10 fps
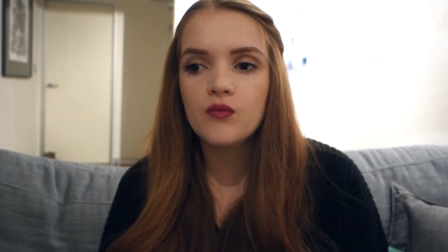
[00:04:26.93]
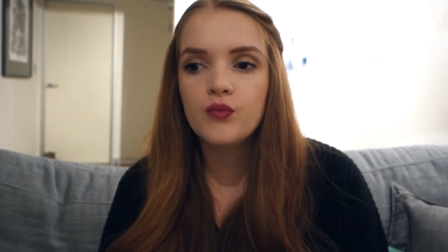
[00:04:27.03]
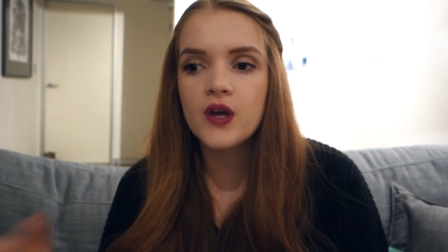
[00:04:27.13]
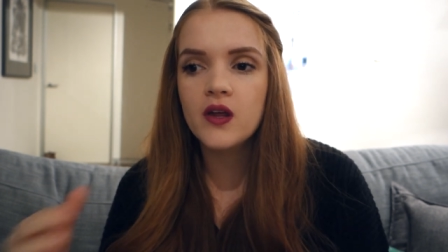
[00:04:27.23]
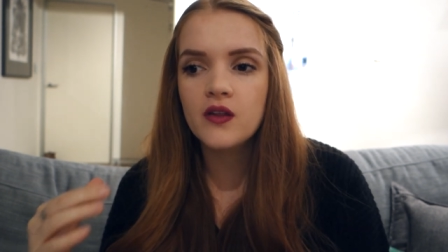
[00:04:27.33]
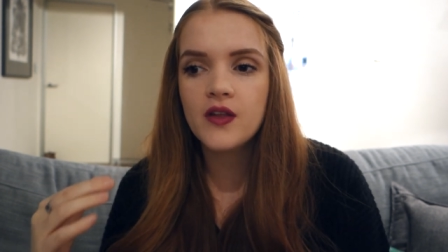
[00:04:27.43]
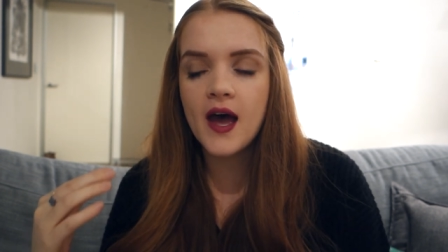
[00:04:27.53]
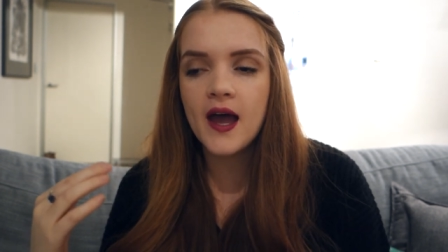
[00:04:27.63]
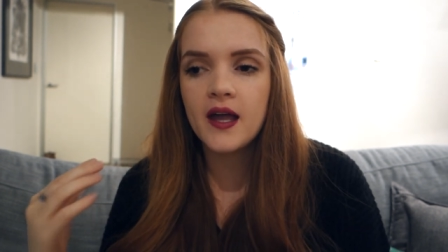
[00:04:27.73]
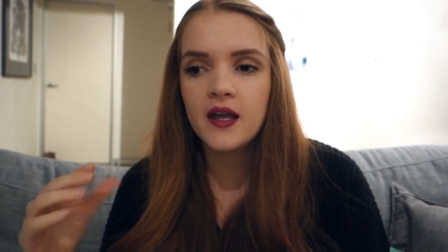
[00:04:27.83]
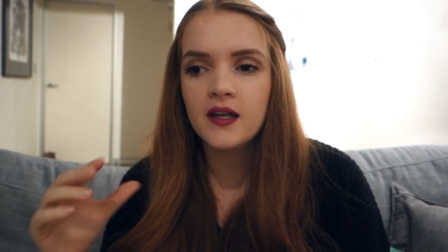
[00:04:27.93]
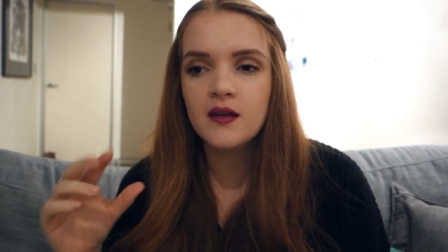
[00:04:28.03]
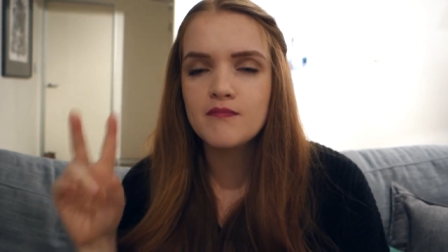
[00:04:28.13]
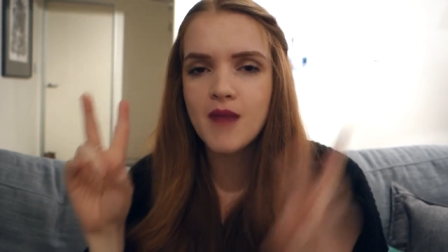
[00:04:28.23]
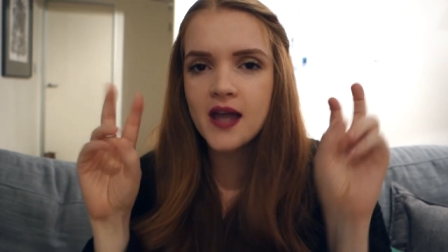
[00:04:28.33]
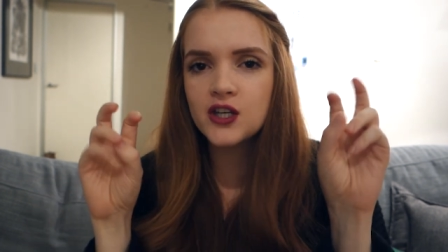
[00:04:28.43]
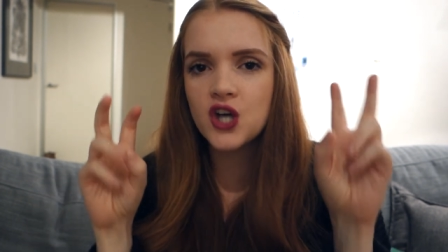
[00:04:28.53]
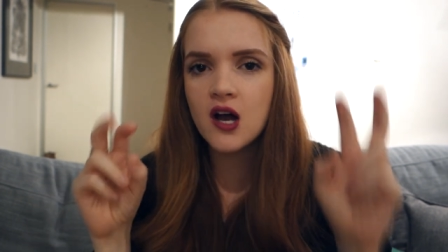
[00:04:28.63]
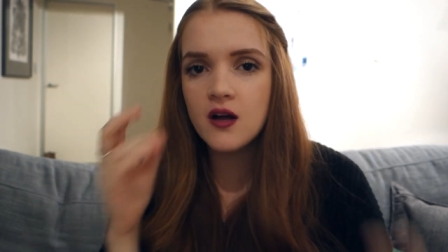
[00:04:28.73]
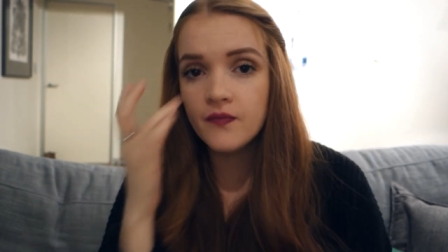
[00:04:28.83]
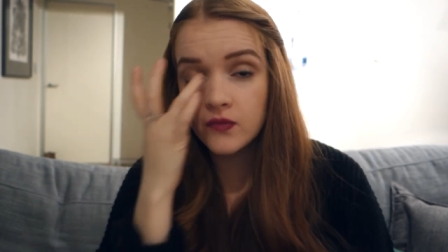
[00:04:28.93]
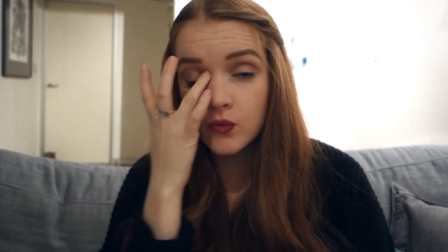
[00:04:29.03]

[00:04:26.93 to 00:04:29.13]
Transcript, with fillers: with a major,